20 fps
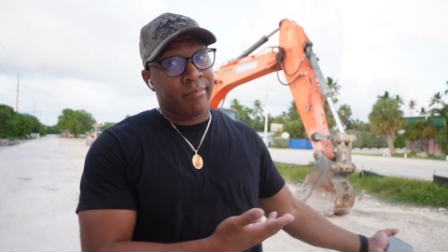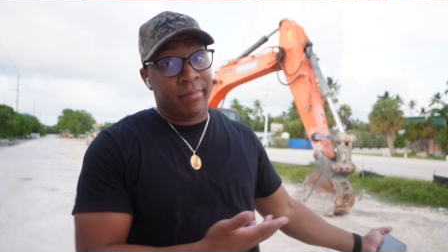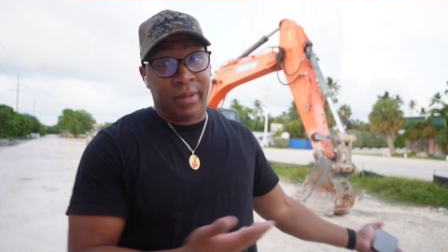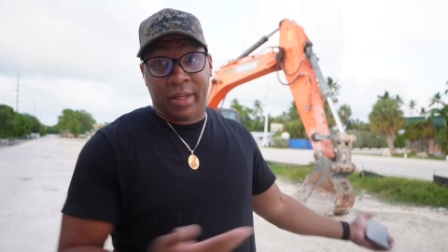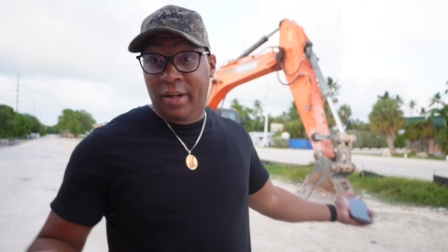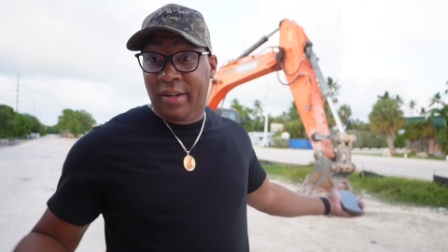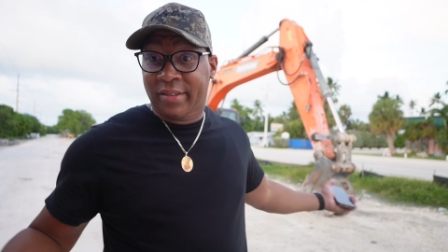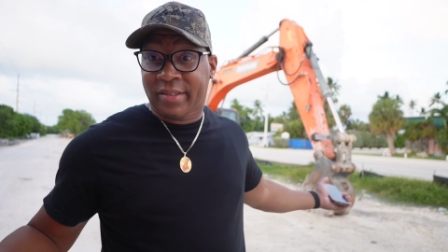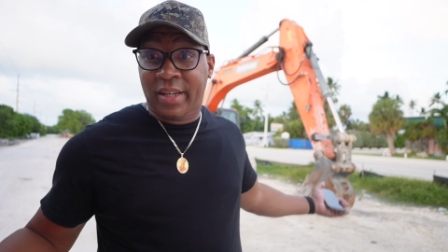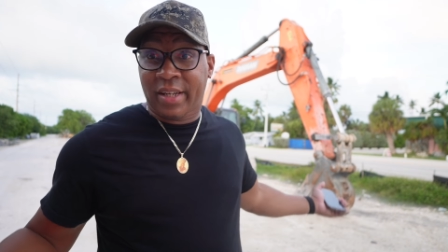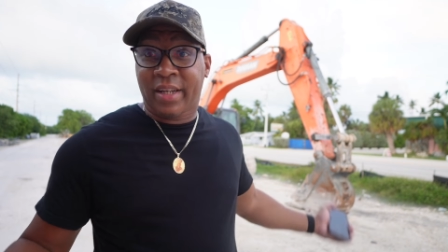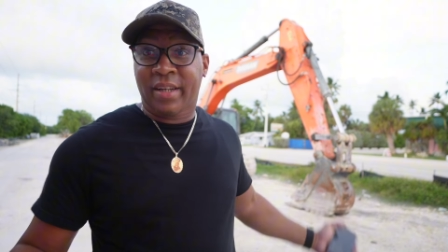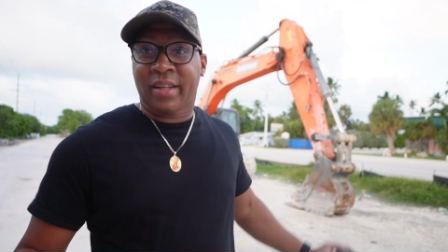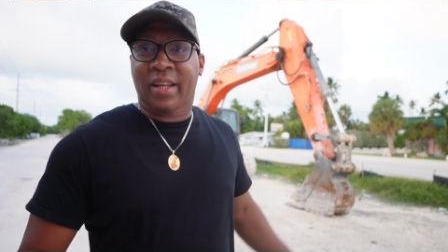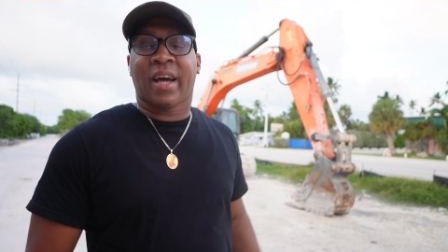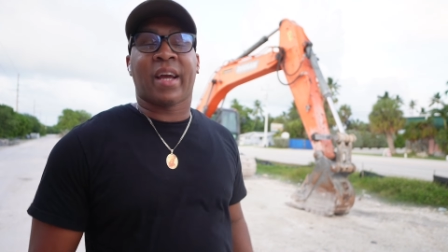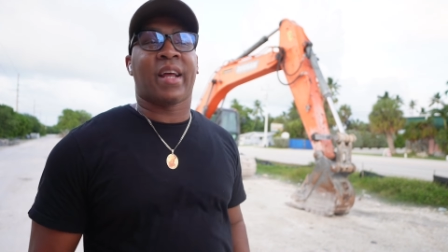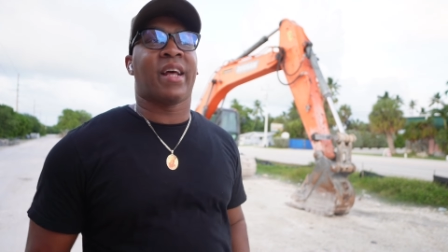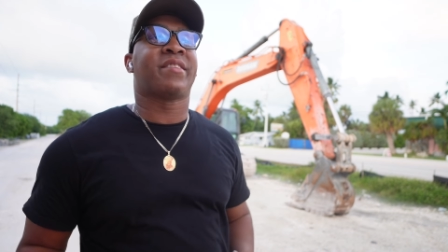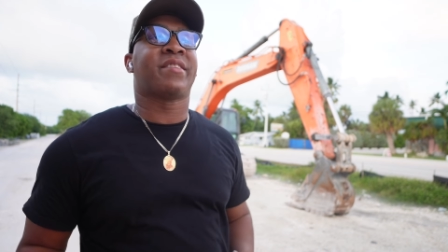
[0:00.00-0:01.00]
You know what I'm saying?
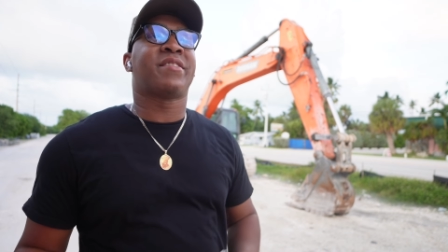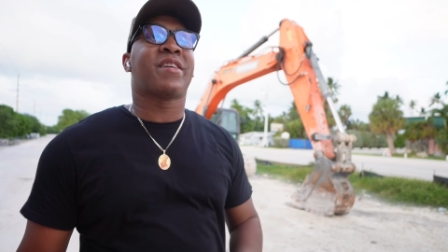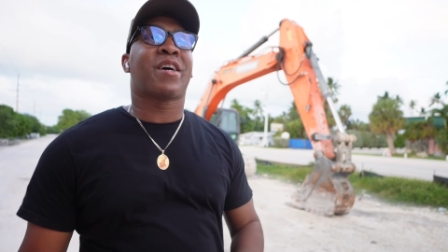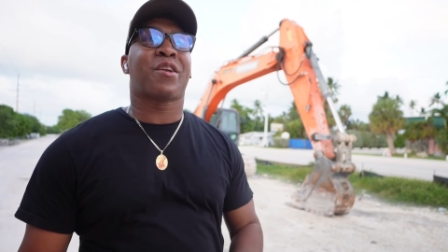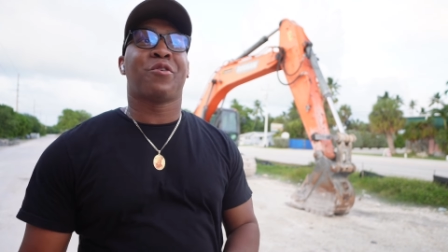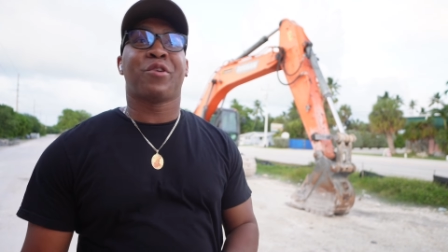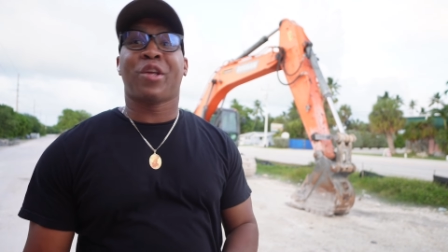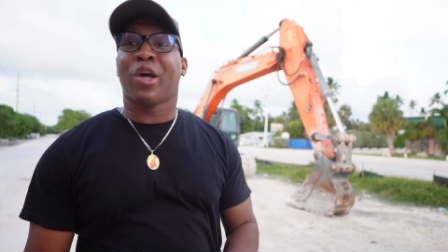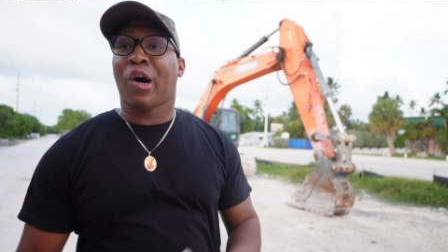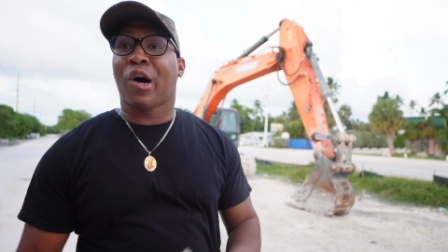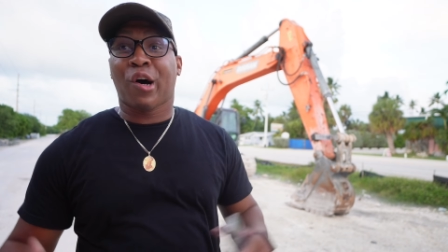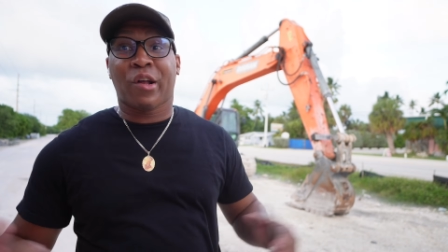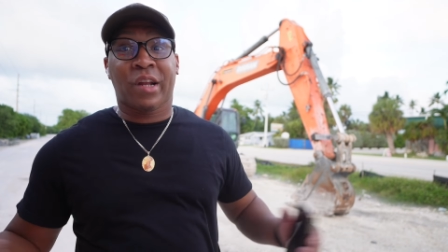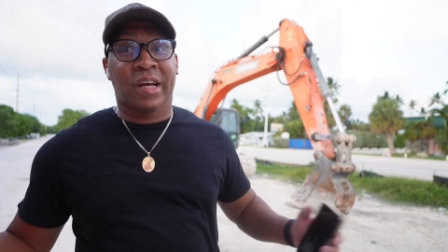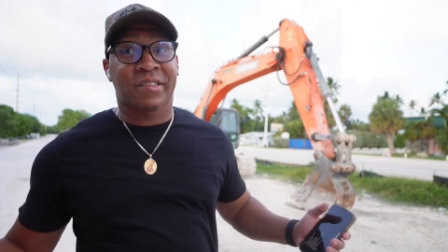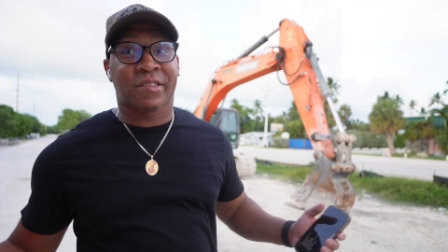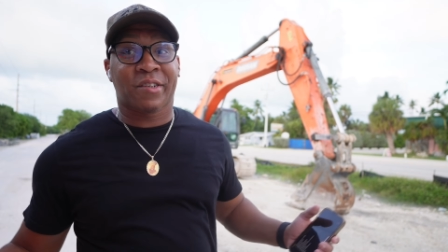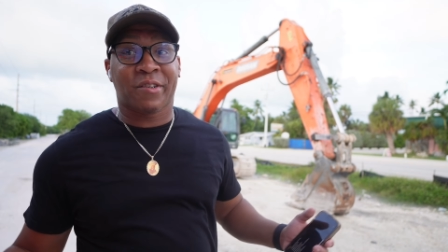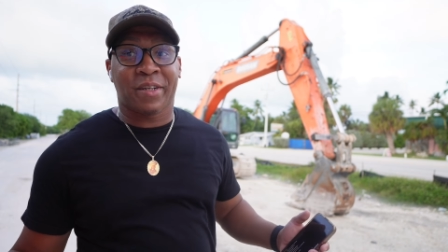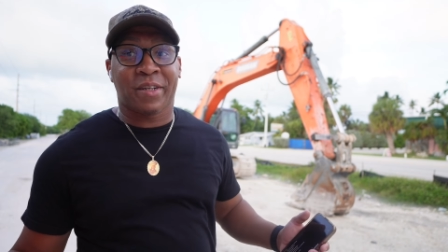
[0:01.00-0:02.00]
Like, that's not on y'all,
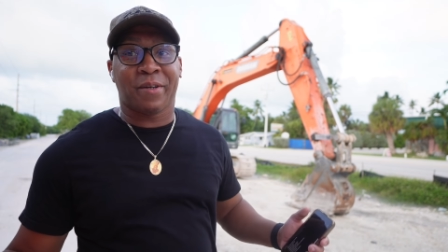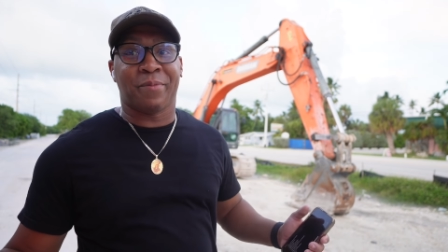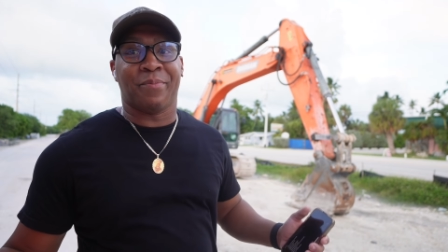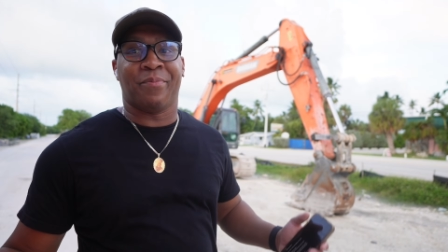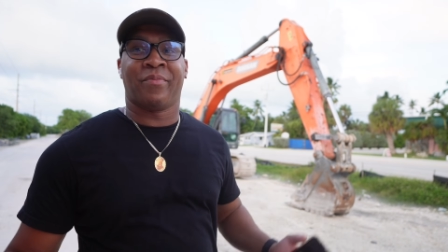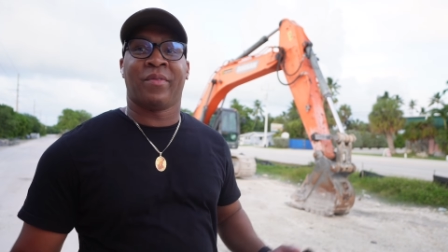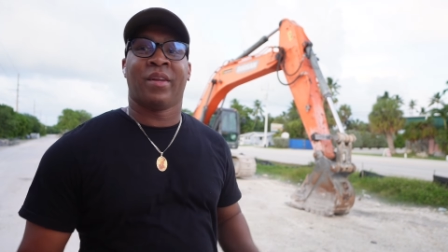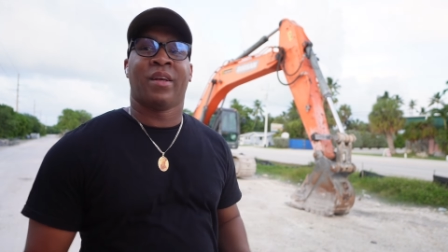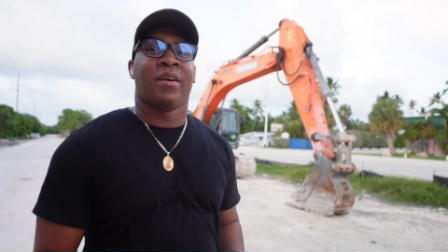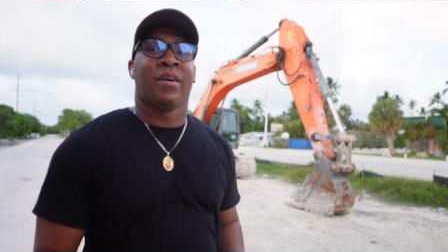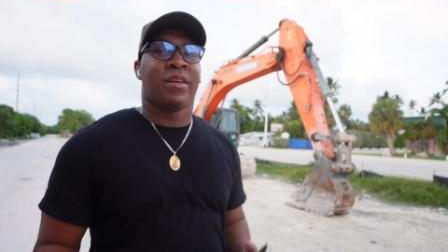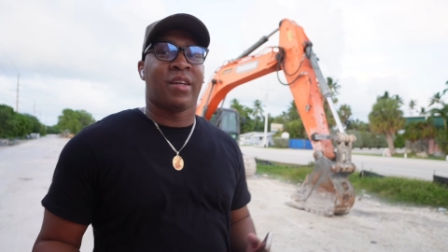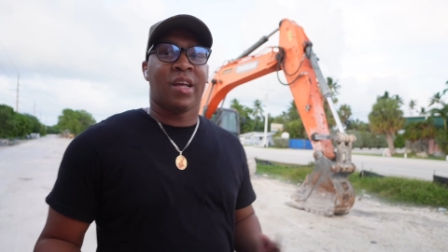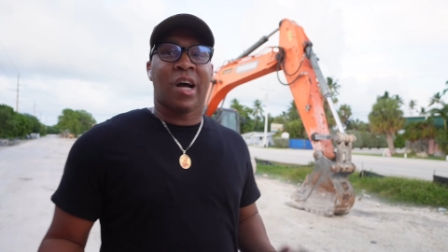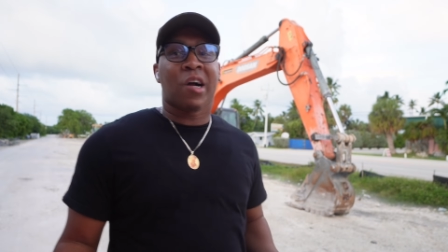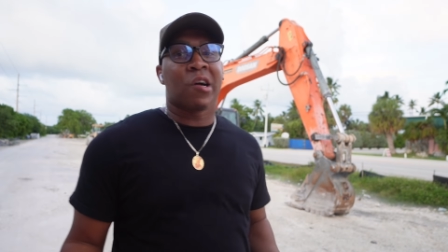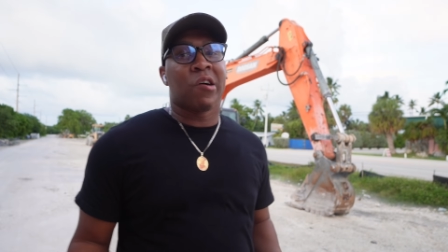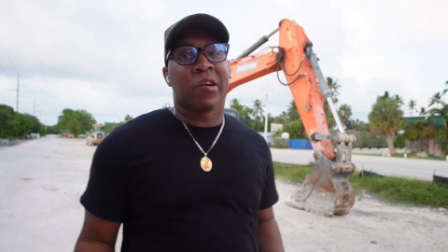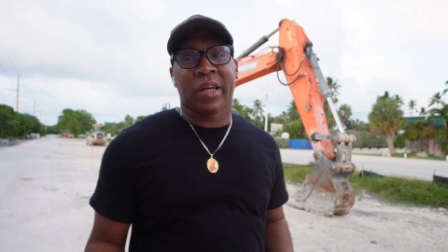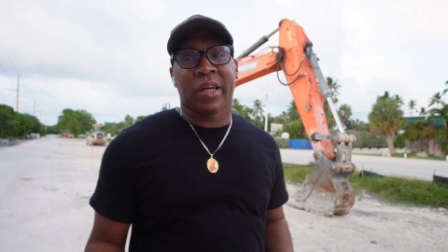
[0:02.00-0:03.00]
that's on him.
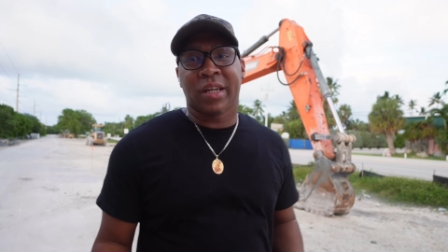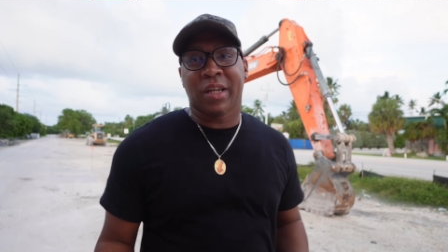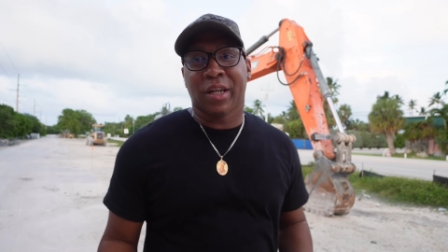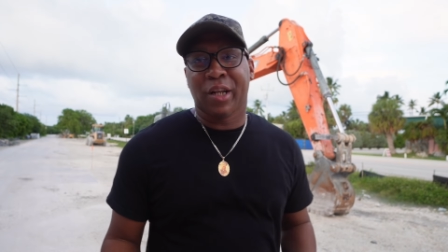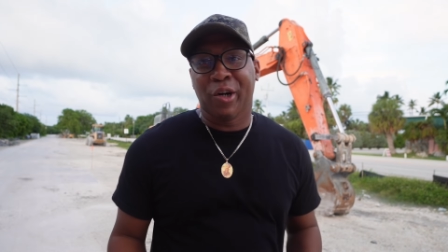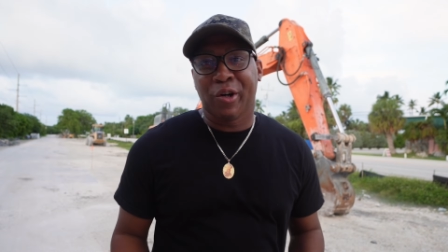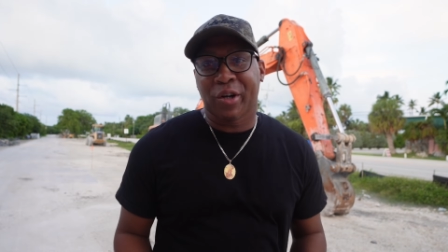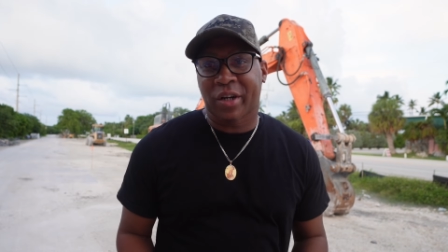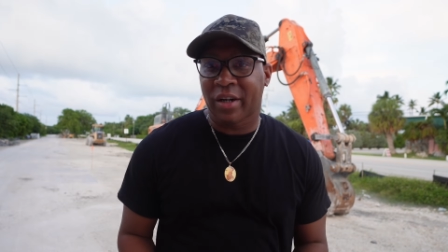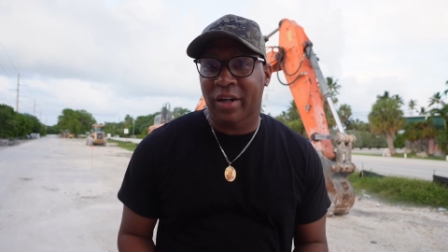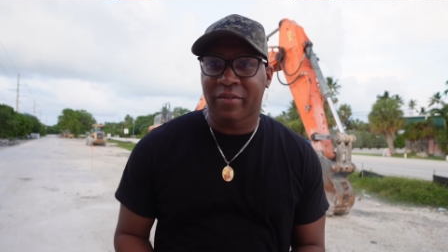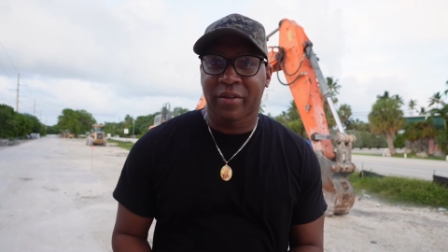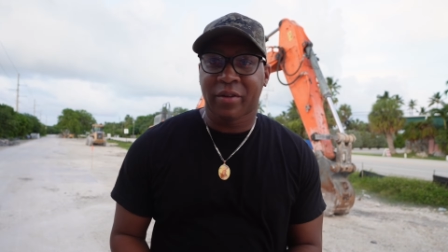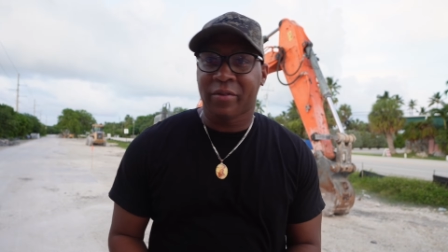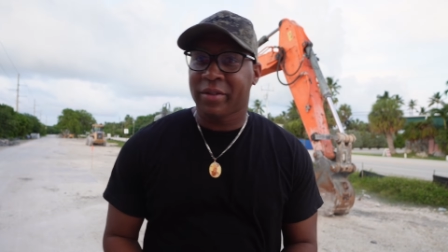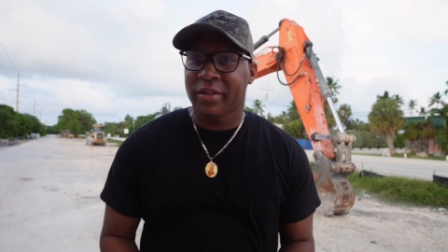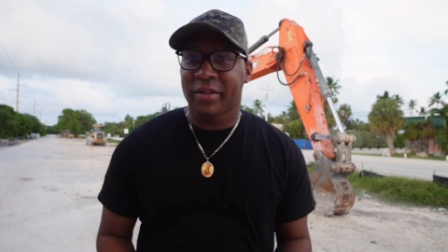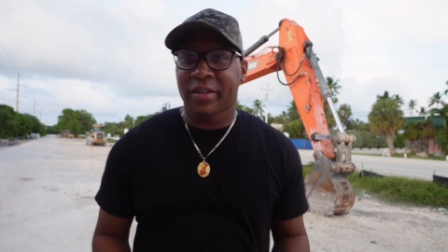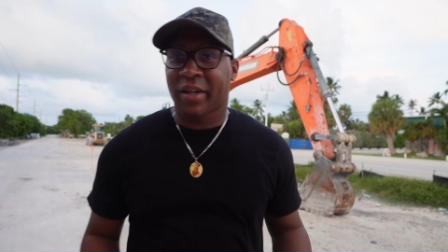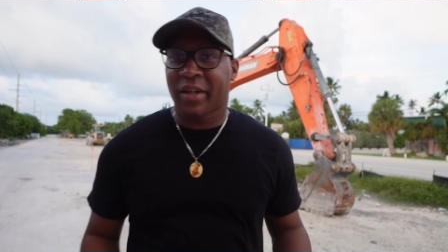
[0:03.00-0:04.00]
Y'all gonna get the load
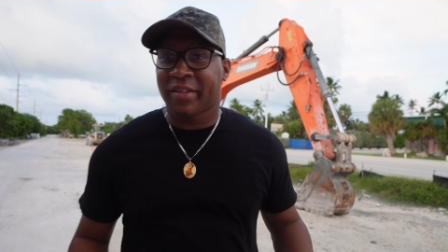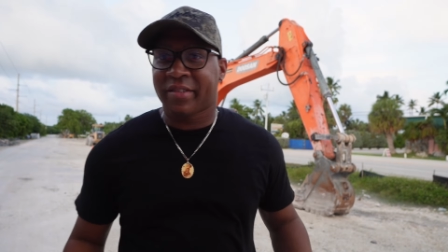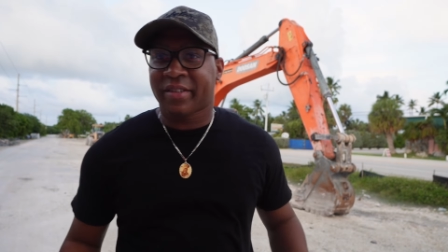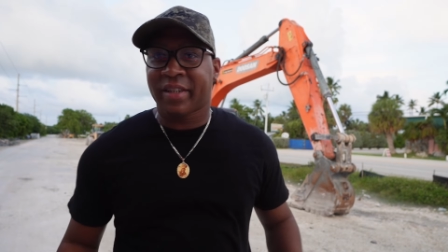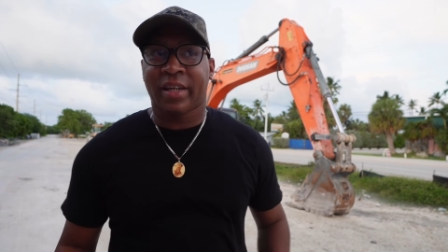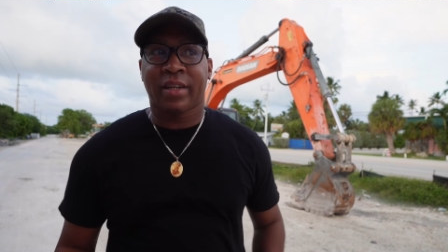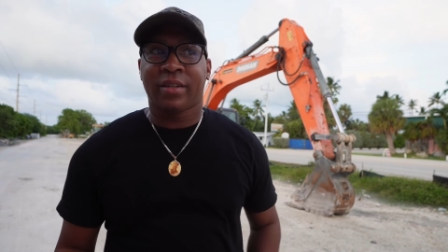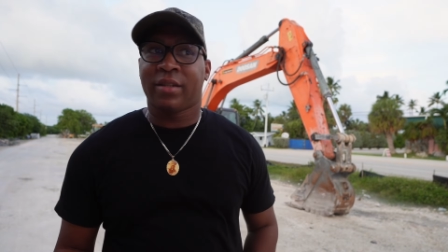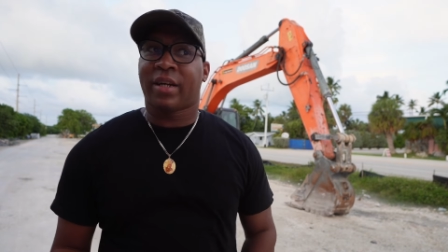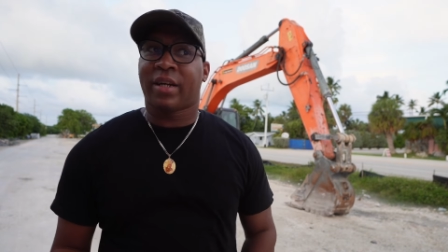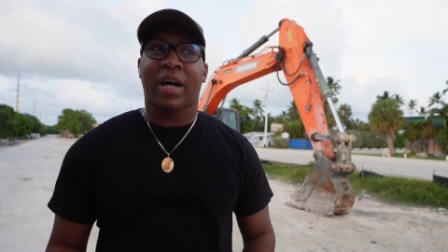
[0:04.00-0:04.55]
covered, you know what I'm saying?